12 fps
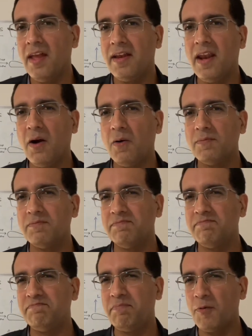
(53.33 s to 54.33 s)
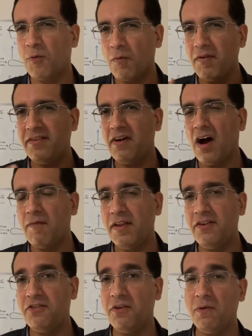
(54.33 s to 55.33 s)
Now, before we dive
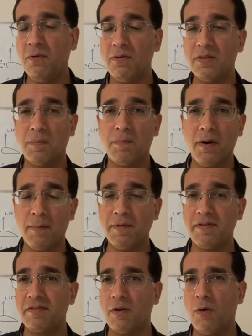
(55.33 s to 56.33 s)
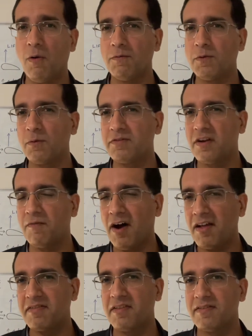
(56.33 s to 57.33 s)
into the purpose of those
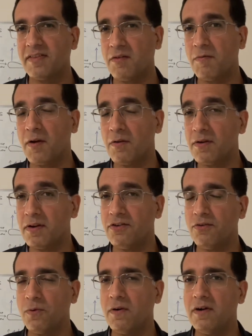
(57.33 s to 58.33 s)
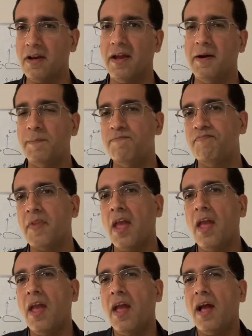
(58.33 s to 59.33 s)
devices that we alluded to earlier,
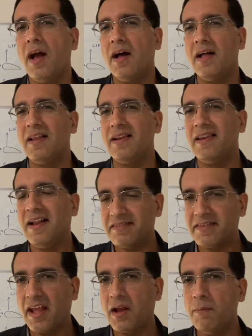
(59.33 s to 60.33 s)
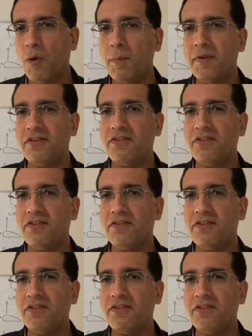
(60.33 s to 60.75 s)
let's take a moment